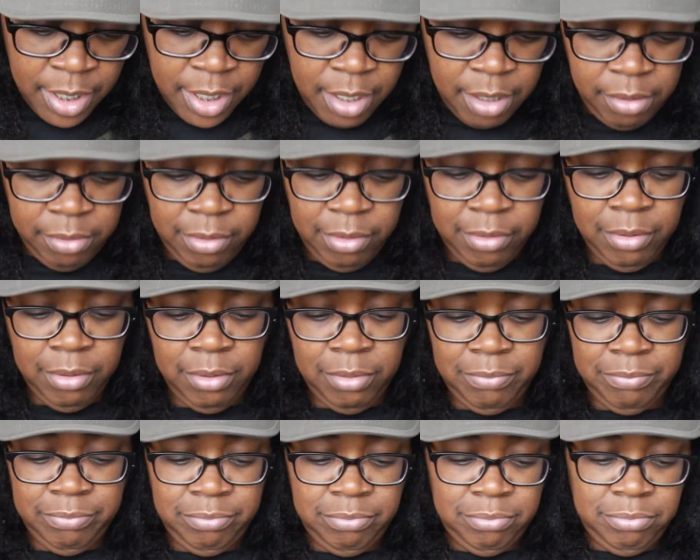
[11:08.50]

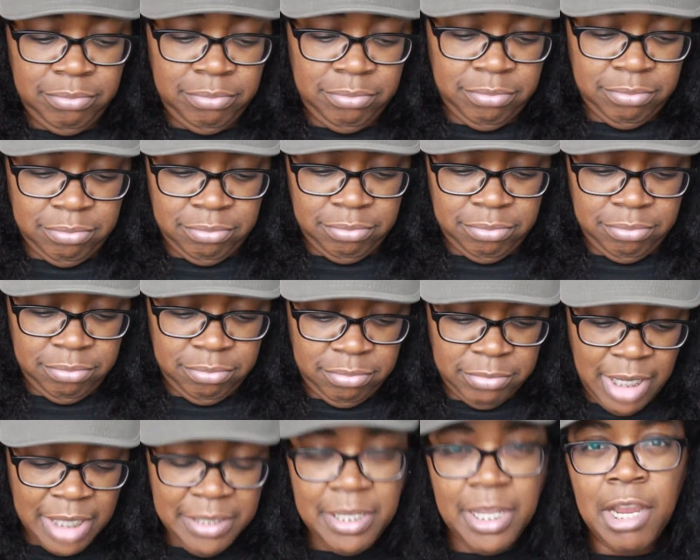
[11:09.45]
I
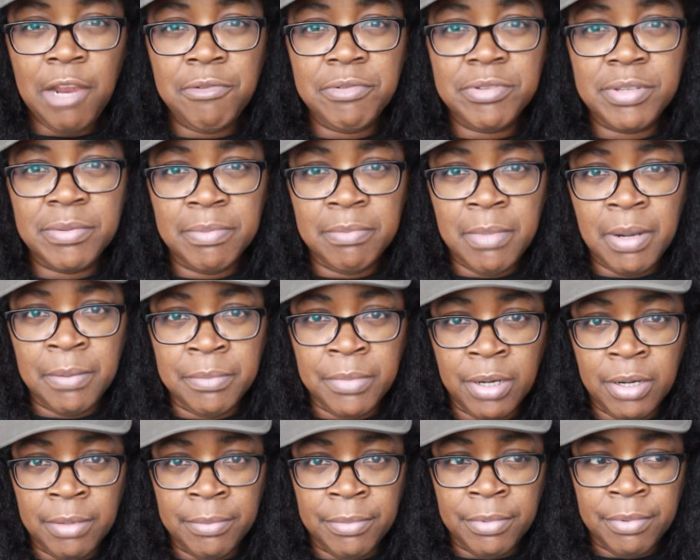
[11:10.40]
think I resemble my
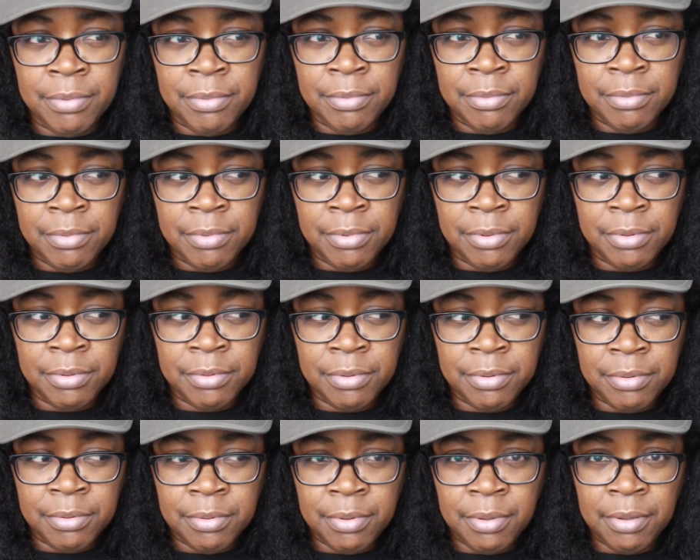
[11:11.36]
mom. Oh,
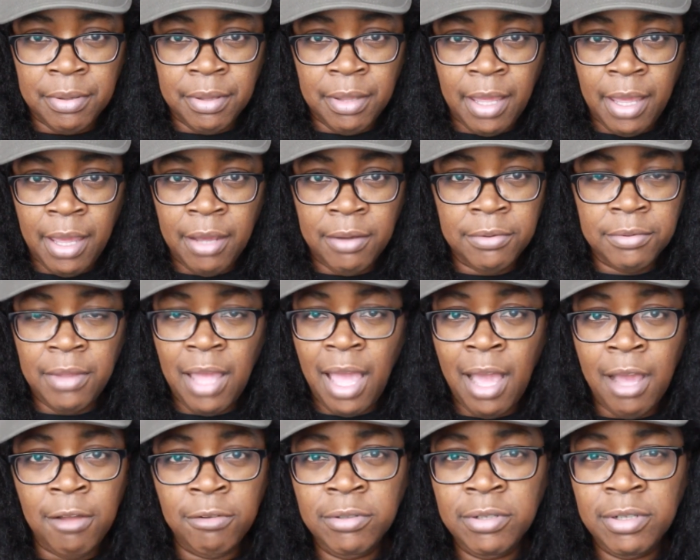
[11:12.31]
I
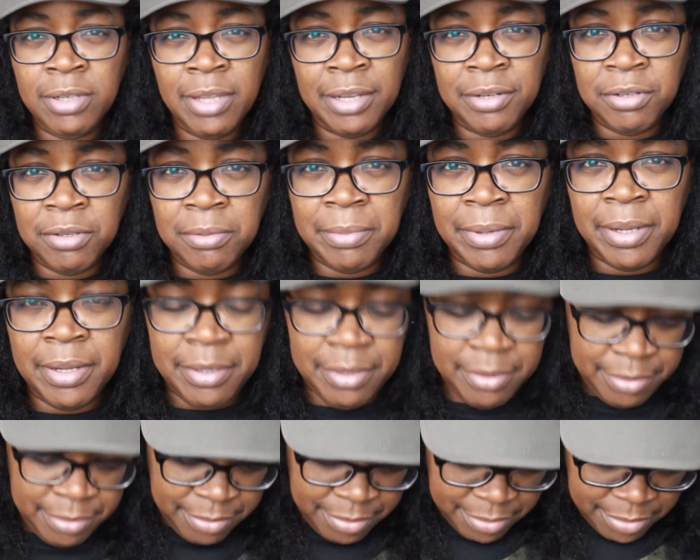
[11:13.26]
don't look like nobody.
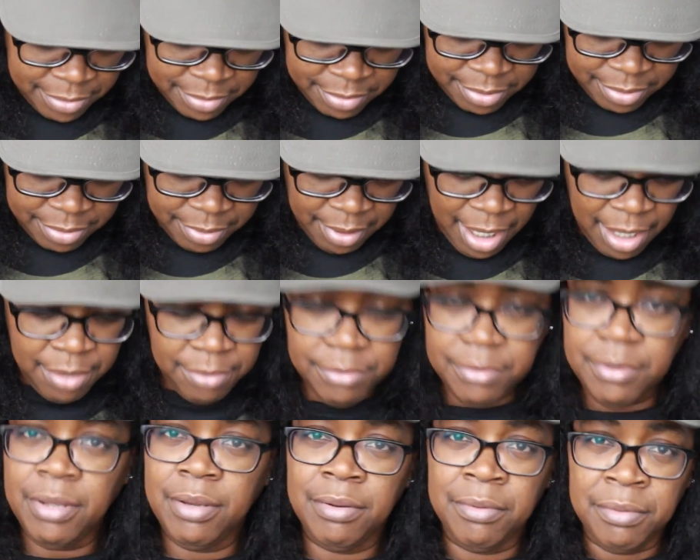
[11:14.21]
I
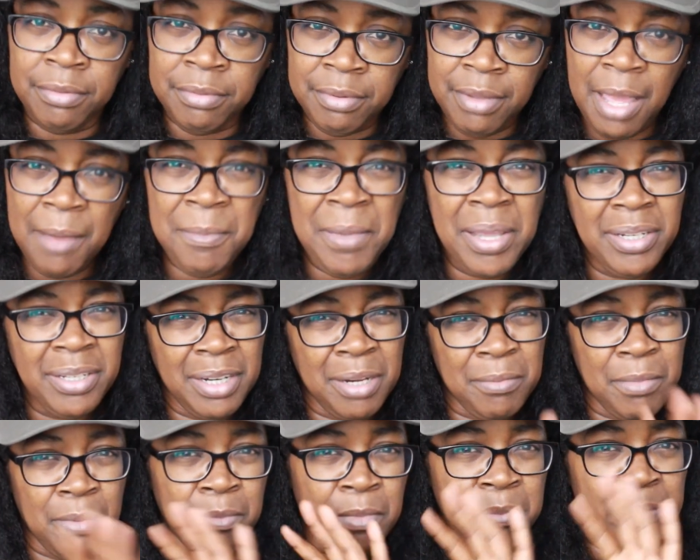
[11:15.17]
don't know. I might look
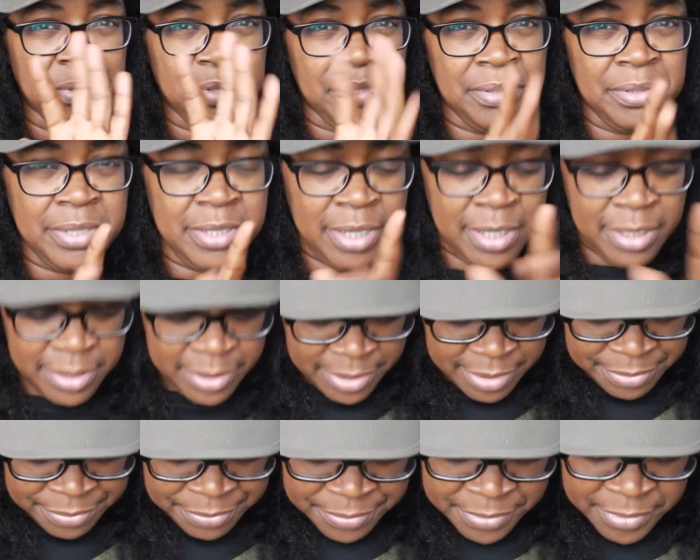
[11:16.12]
like my mama sometimes.